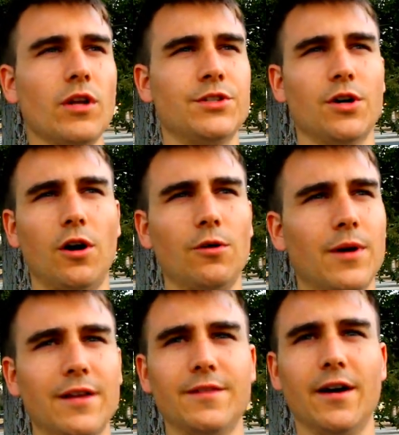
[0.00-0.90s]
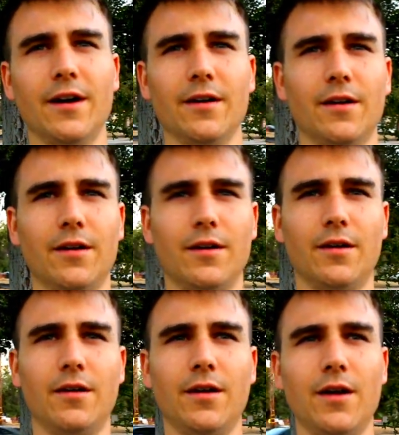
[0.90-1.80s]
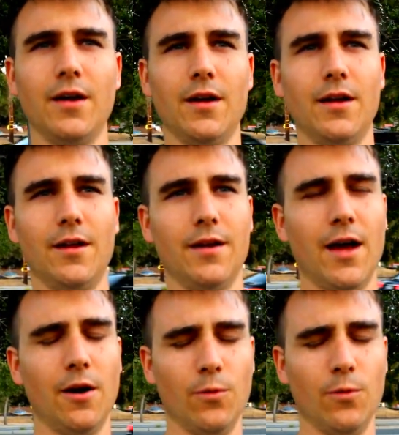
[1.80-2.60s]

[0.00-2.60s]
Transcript: It's all right there. Now,